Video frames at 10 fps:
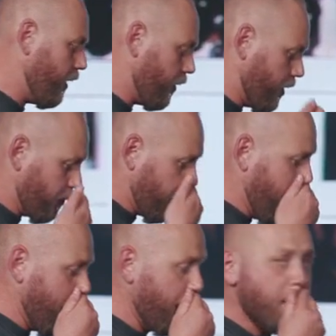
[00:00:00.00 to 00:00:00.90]
I want to
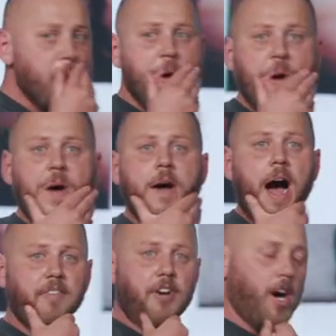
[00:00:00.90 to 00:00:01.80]
pray.
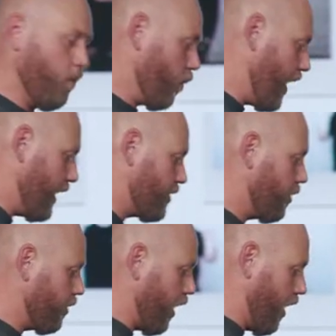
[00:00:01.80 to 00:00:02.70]
I've gone way
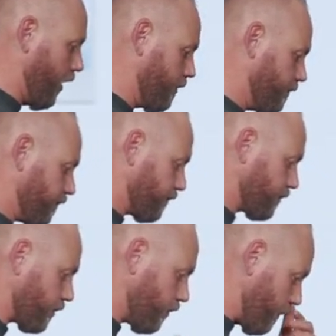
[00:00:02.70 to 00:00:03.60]
too long,
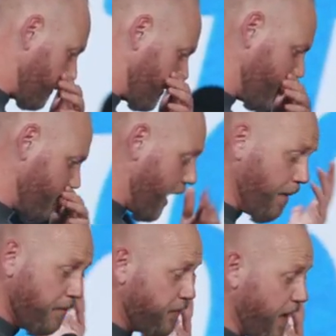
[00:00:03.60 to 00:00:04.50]
but
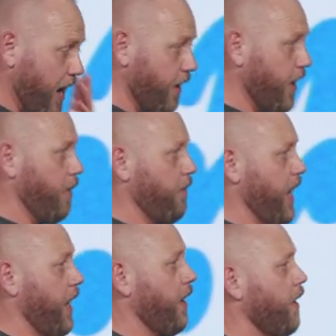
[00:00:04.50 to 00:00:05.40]
I'm fired up,
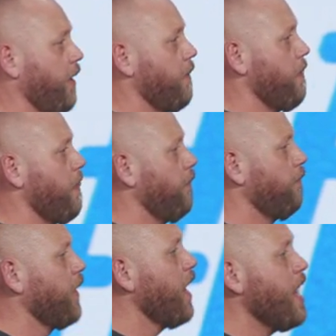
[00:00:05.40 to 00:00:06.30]
man,
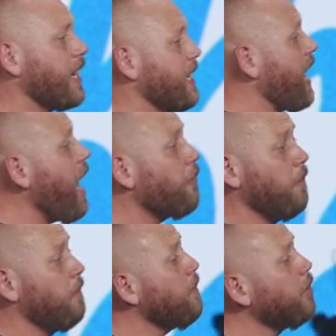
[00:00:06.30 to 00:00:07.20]
because I
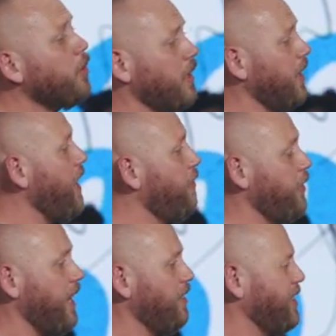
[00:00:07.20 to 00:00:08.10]
remember what life
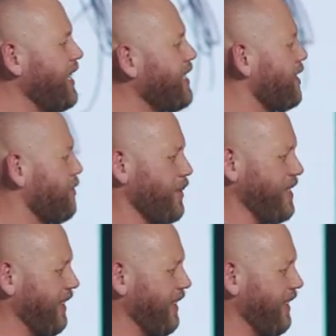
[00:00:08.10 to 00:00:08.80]
without Jesus was